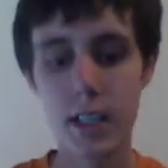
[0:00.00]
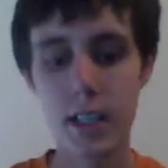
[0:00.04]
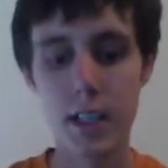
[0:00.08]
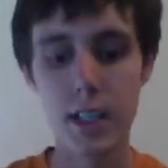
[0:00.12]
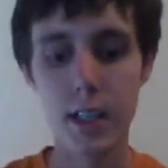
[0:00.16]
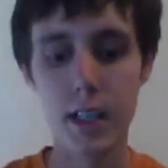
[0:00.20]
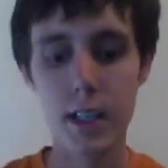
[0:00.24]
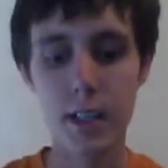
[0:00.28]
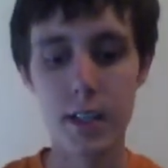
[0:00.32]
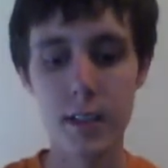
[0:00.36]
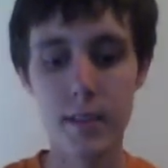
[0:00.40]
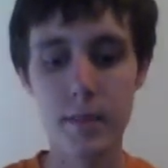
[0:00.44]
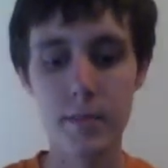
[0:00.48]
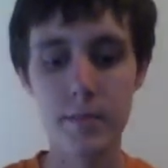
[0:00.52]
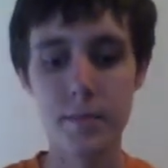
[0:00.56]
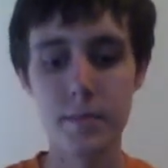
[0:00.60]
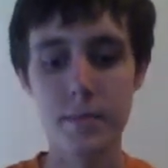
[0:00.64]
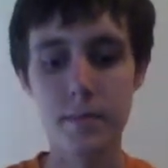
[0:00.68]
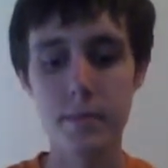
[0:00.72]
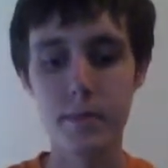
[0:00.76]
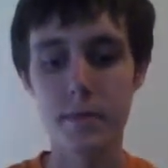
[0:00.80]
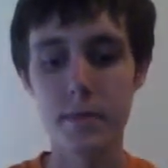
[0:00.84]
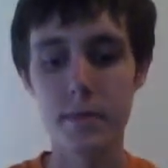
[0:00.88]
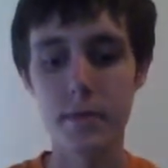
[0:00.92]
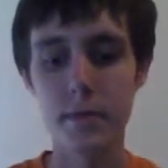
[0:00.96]

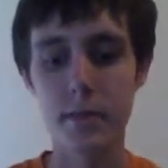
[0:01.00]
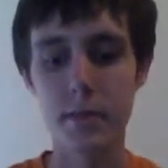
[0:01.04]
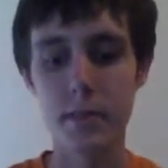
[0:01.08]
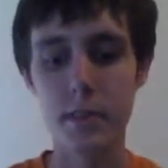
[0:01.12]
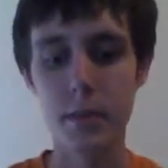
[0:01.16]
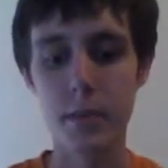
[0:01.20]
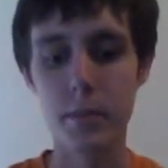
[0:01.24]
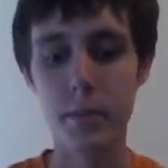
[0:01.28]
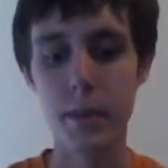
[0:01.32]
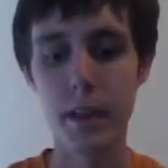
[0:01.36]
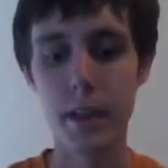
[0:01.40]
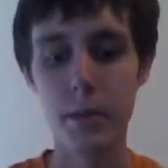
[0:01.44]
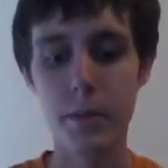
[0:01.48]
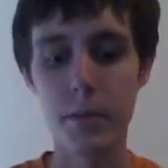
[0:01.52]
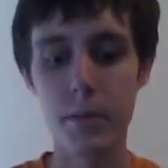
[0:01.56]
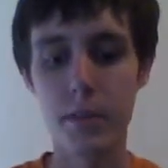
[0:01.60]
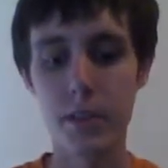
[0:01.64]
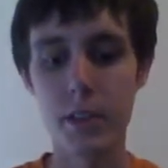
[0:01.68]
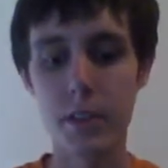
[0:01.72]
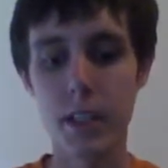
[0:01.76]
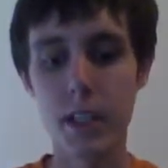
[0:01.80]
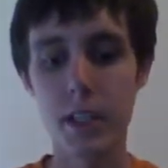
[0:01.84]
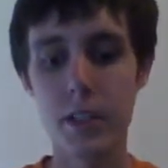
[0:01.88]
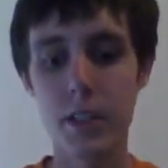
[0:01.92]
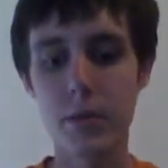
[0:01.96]
The main
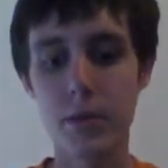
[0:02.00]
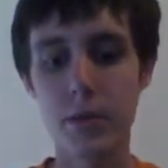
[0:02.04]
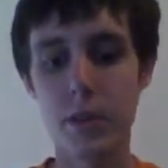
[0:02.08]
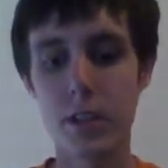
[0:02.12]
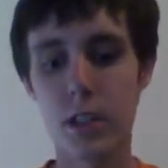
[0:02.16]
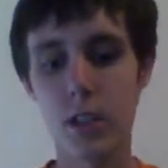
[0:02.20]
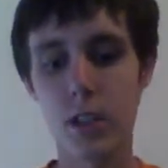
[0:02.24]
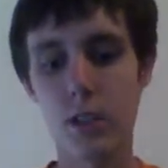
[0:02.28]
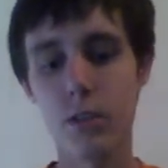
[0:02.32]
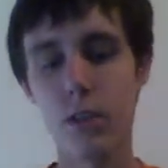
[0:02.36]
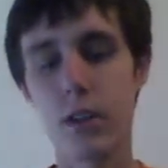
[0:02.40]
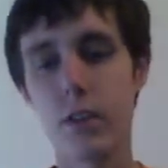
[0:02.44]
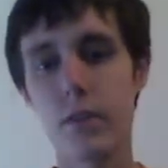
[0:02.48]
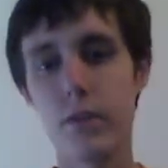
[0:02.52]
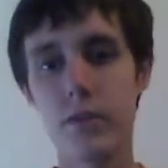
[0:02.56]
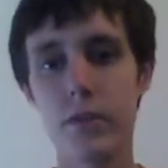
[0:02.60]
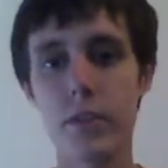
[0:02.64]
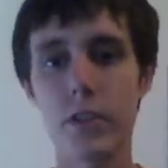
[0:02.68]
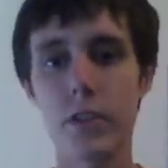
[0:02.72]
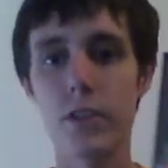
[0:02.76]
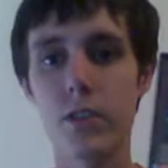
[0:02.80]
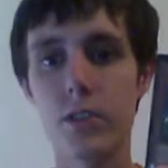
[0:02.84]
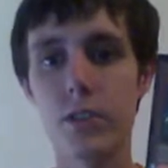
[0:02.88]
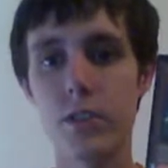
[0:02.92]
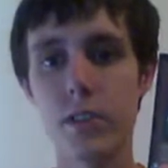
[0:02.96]
one that you want to go out
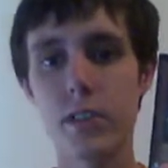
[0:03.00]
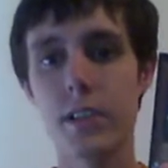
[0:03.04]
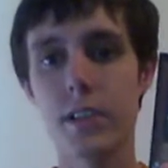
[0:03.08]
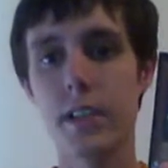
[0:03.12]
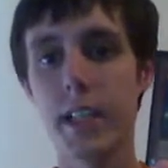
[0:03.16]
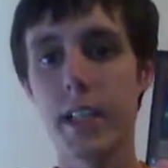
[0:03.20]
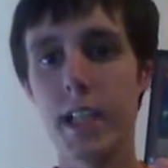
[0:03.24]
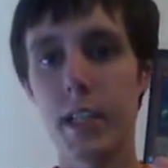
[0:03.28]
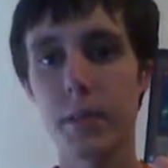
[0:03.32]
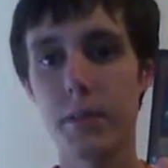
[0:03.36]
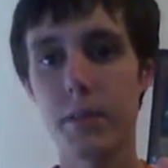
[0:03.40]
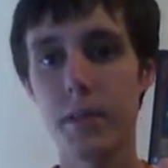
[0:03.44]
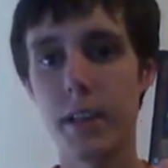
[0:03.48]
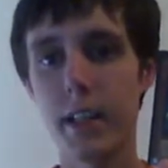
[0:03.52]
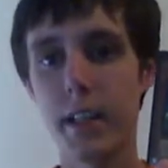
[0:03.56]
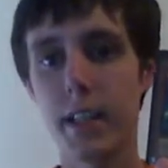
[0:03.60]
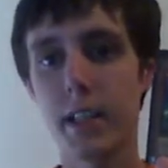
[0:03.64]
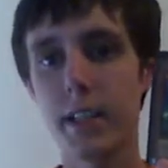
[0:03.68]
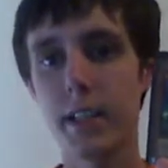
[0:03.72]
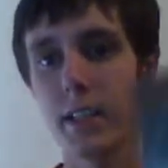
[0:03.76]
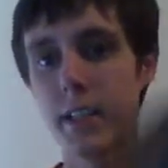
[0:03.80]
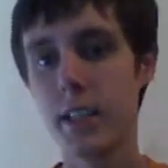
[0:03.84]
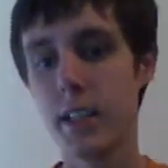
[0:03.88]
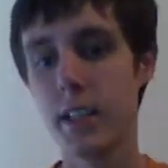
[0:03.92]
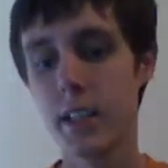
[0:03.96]
first is Gigaplant.